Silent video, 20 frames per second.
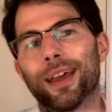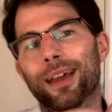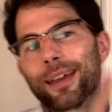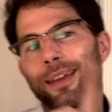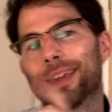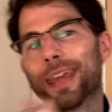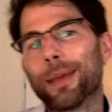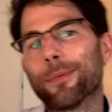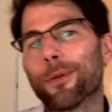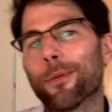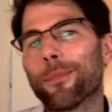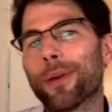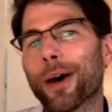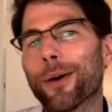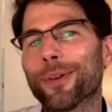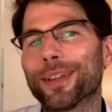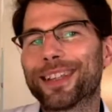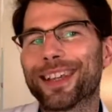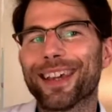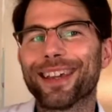Keep on
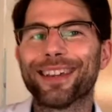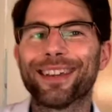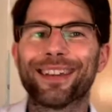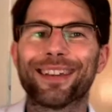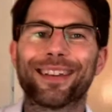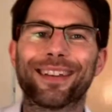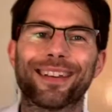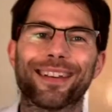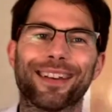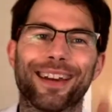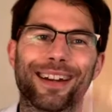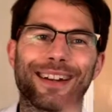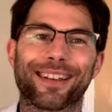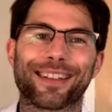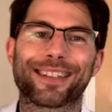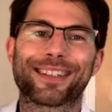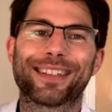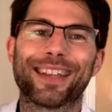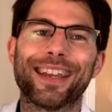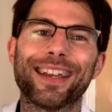poeting and I'll
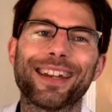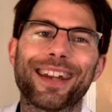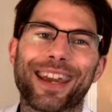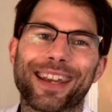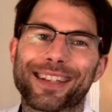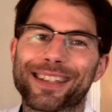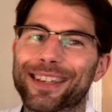see you next